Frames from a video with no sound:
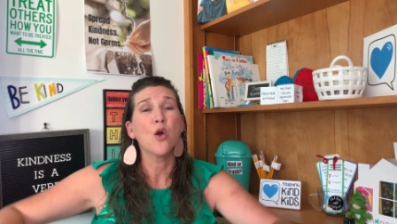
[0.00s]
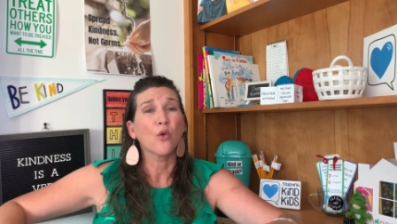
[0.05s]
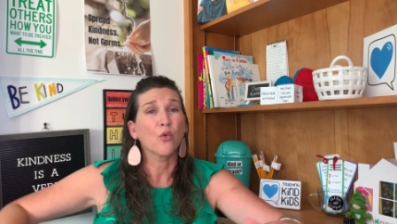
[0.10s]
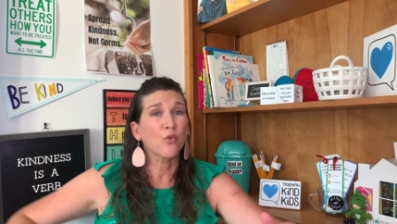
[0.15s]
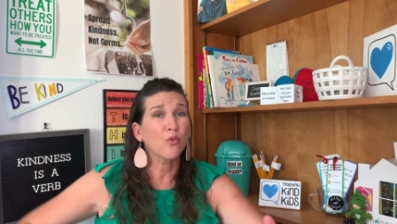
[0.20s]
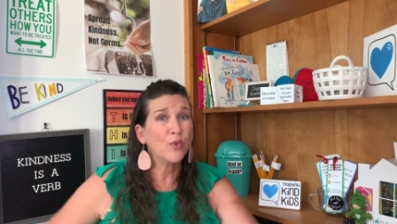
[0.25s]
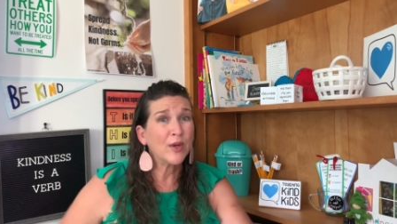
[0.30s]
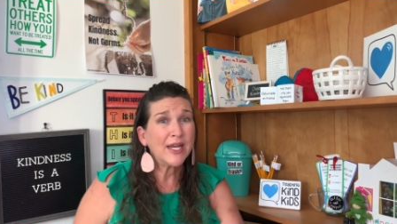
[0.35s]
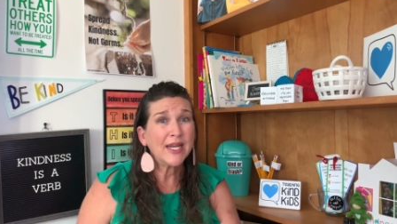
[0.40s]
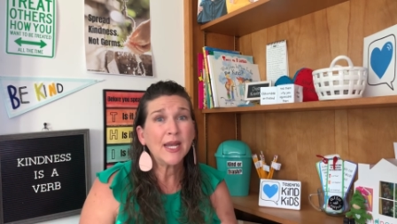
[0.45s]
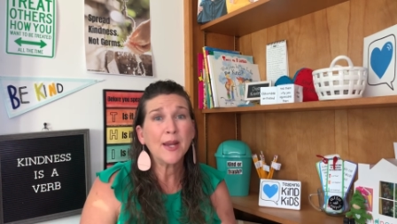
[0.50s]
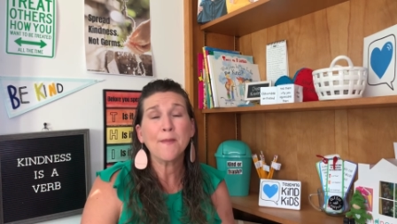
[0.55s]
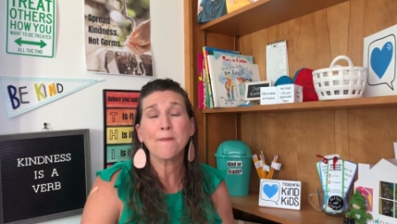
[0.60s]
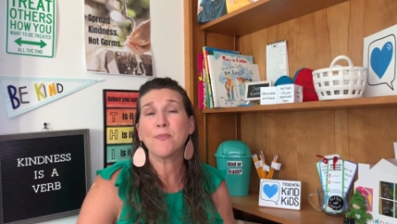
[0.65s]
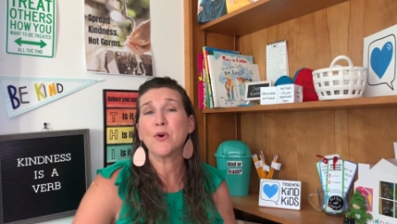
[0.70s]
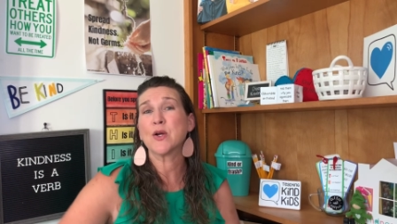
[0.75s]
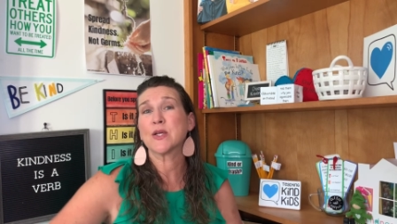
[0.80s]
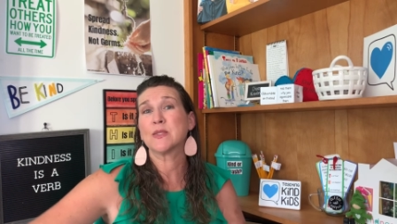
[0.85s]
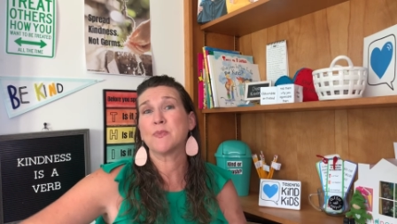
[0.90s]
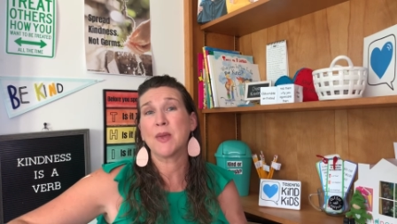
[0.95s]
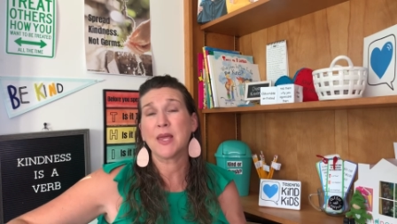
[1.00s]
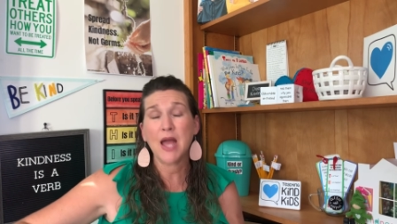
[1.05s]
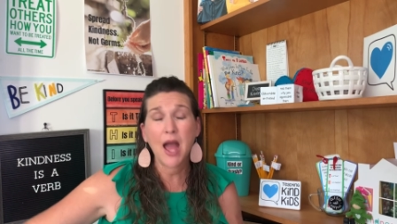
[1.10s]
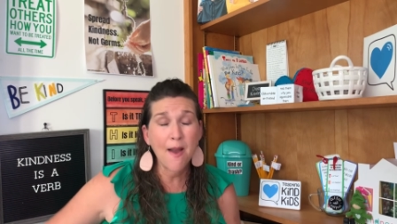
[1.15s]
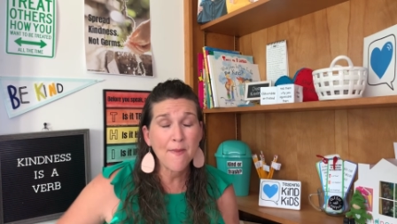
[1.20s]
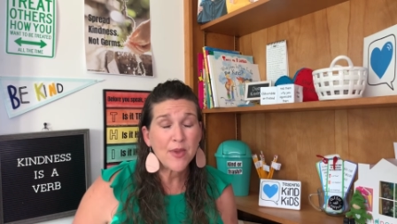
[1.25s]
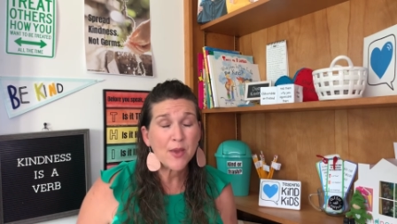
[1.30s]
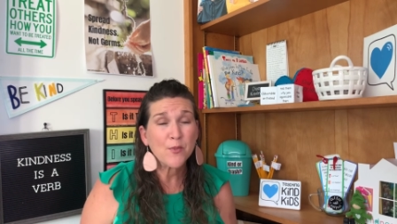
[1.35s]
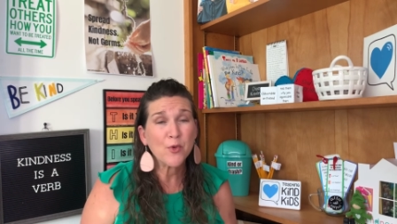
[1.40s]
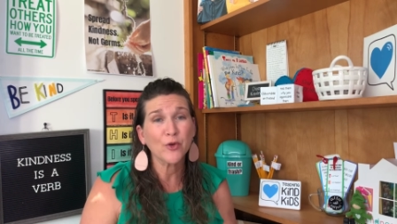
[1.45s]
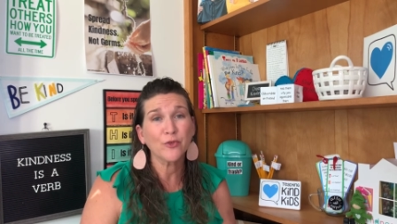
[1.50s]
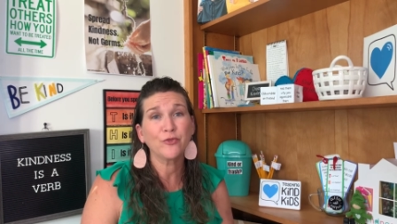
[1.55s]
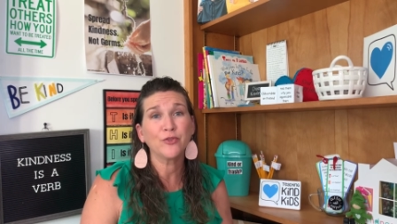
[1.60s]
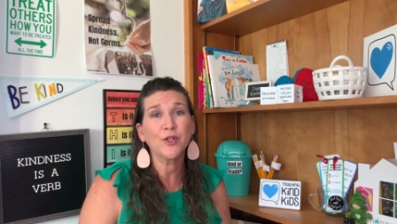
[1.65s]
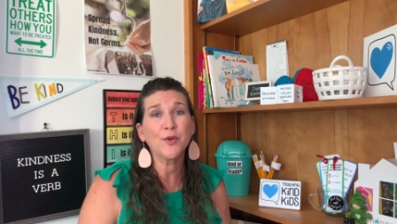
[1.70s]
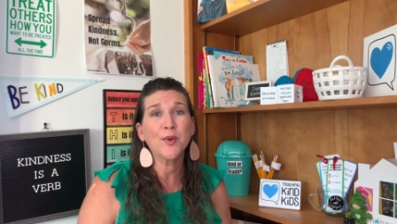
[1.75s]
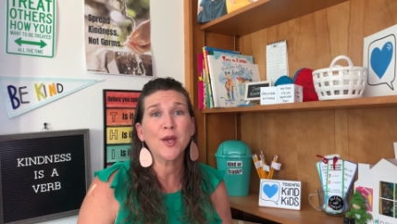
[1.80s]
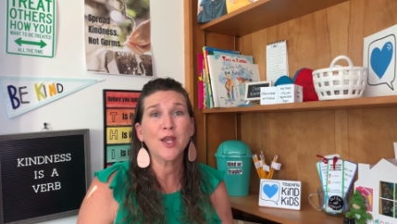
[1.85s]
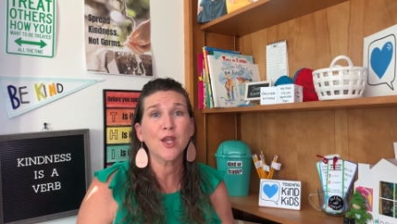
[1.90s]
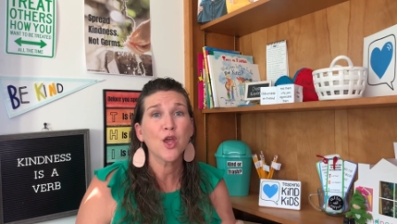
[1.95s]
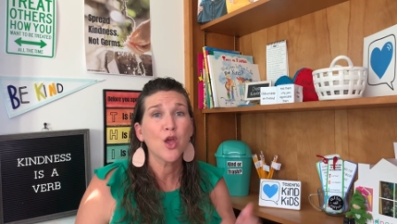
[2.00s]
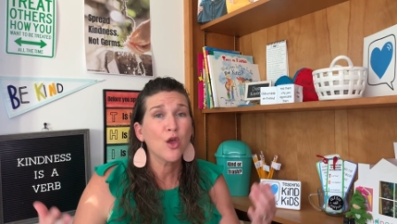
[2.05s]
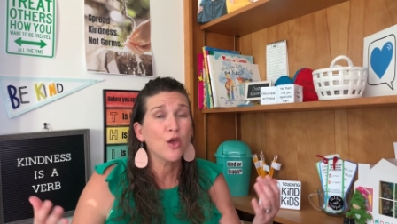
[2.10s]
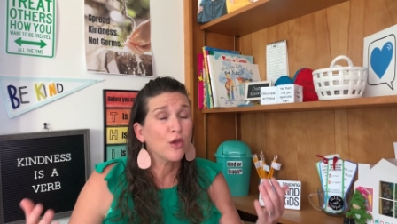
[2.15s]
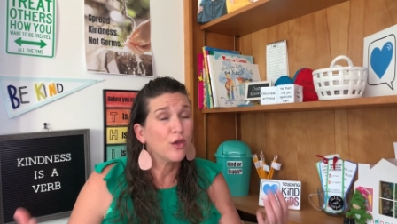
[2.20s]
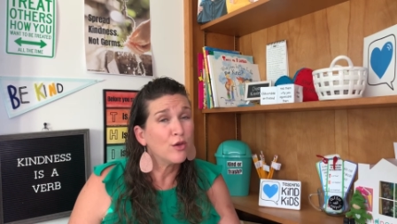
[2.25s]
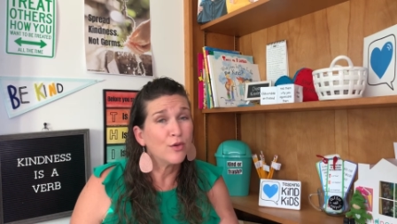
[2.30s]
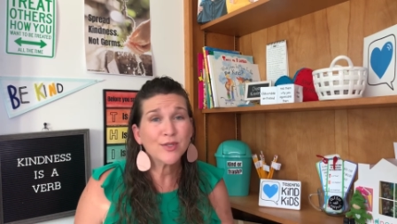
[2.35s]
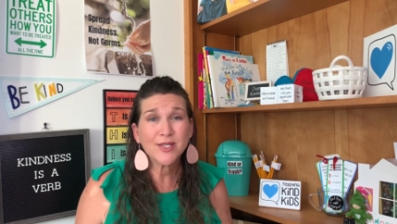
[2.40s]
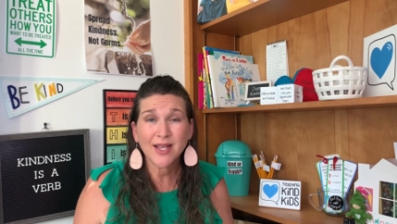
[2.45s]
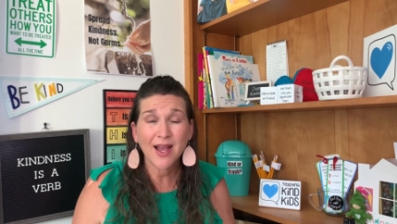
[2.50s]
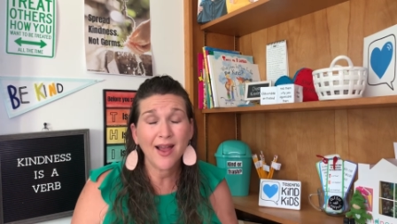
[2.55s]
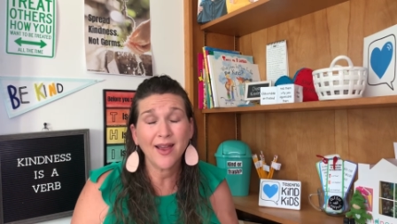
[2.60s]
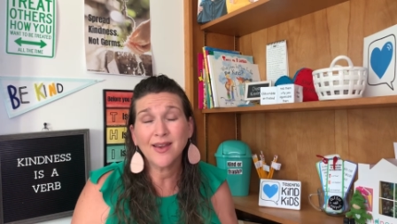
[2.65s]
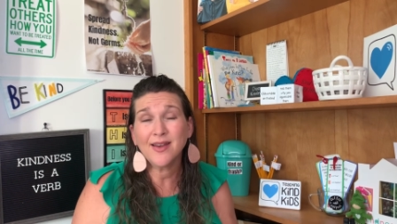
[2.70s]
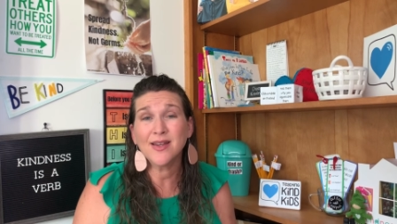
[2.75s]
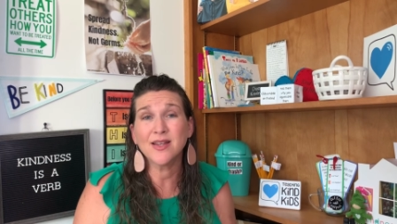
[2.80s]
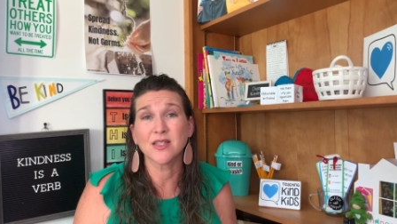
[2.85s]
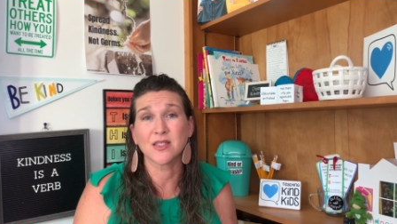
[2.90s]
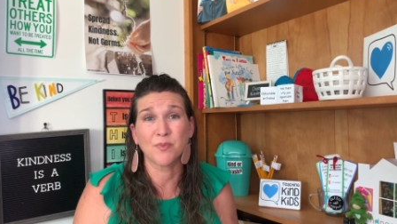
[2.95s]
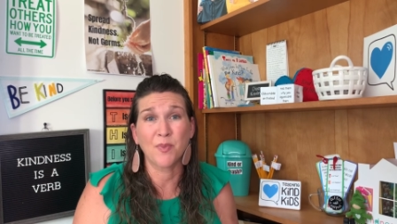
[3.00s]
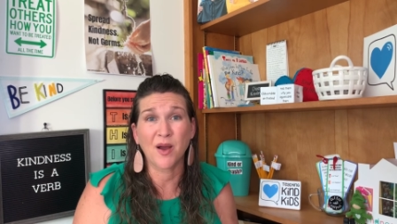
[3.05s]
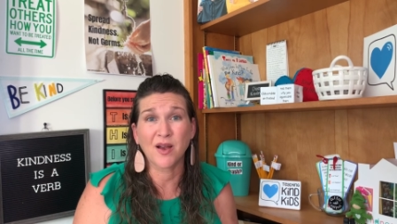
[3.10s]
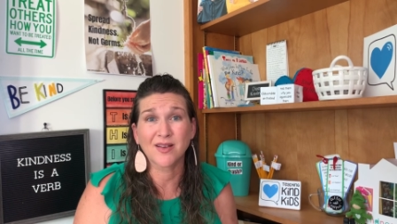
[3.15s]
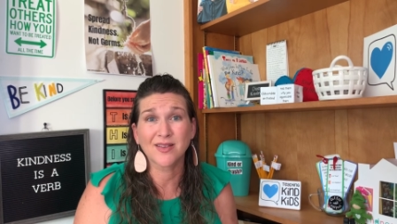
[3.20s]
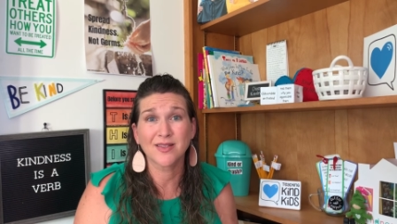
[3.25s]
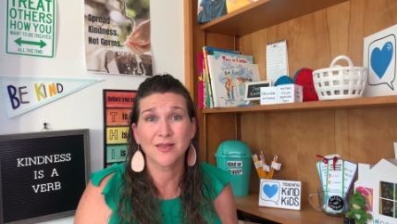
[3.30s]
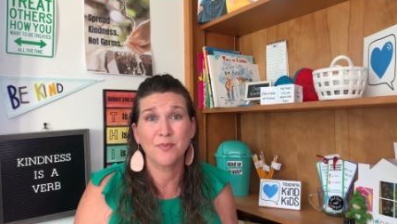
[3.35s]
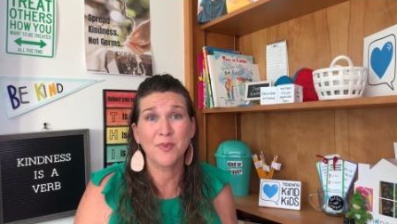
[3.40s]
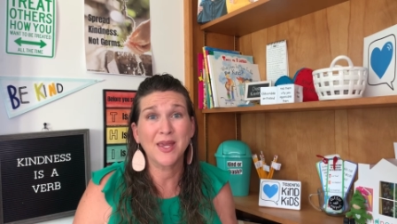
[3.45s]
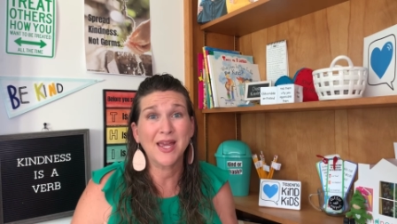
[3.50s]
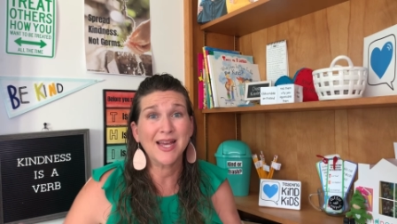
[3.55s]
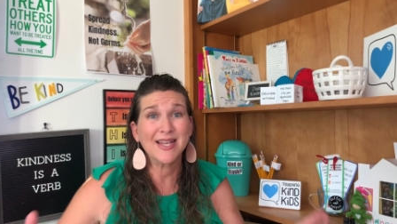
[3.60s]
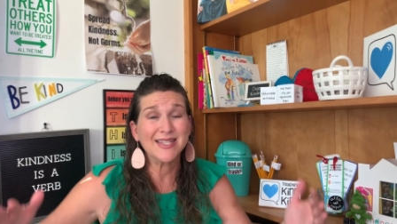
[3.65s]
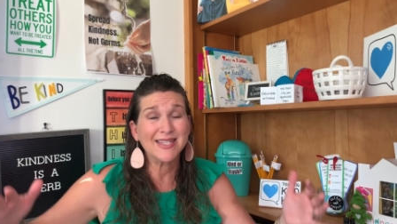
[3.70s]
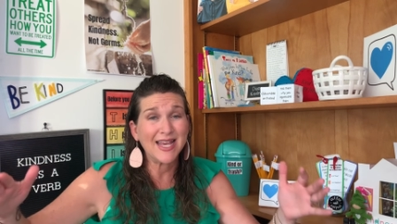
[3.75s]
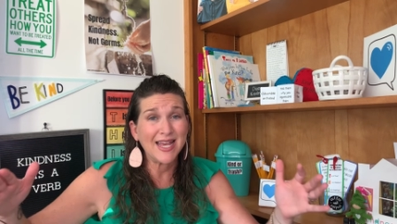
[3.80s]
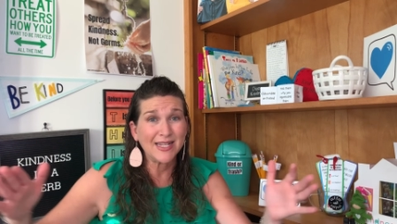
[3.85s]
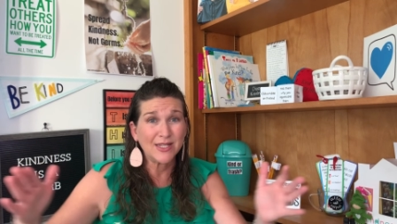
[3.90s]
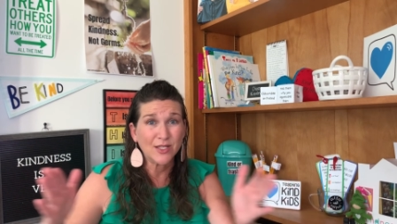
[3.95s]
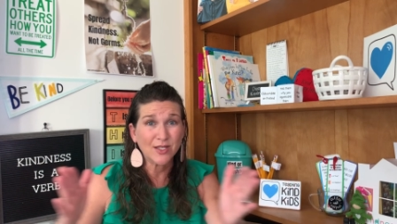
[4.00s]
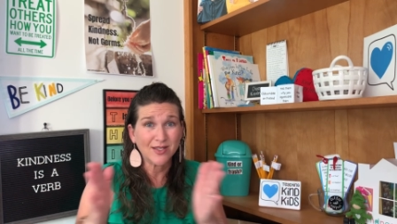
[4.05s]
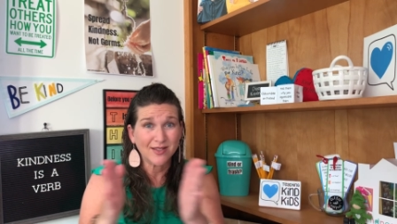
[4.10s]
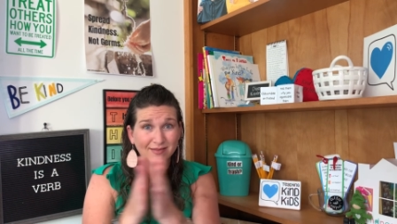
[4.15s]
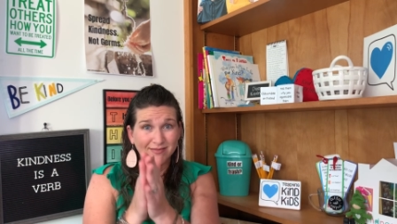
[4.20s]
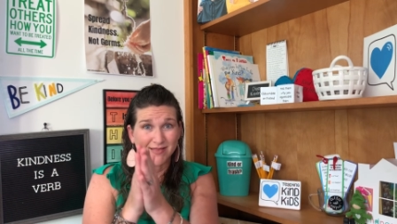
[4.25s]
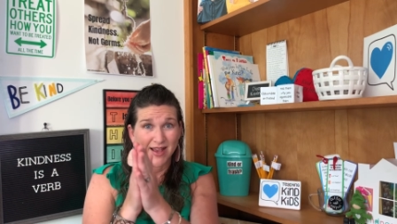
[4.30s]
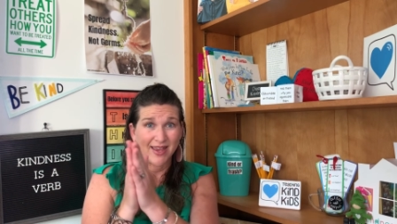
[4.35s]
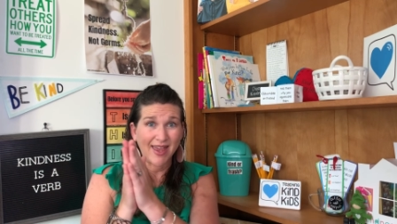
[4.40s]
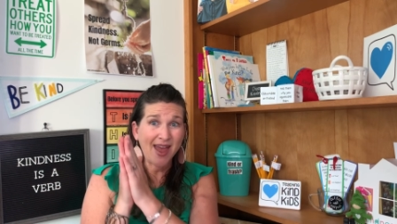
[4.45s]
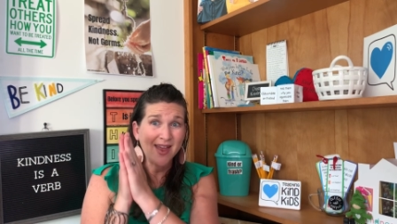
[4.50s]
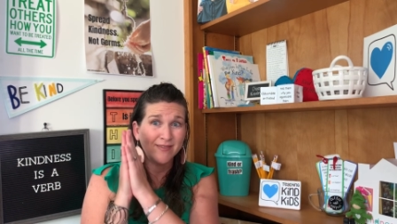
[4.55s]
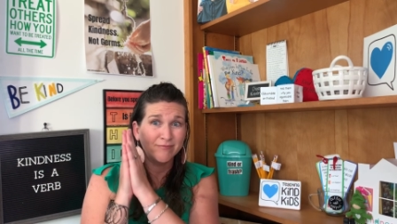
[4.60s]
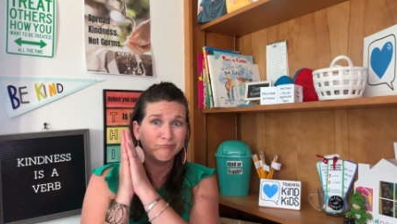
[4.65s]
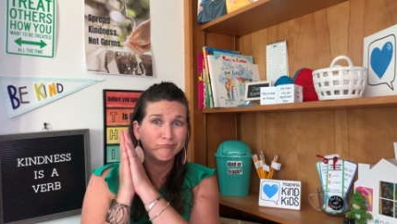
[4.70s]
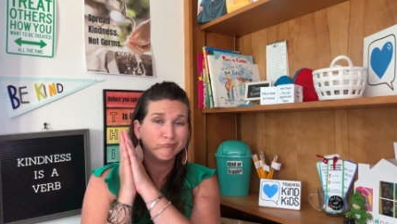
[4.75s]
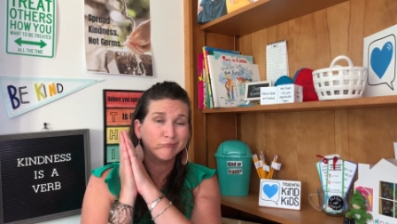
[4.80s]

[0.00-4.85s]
reading books, becoming more fluent, use kindness books, because it's, again,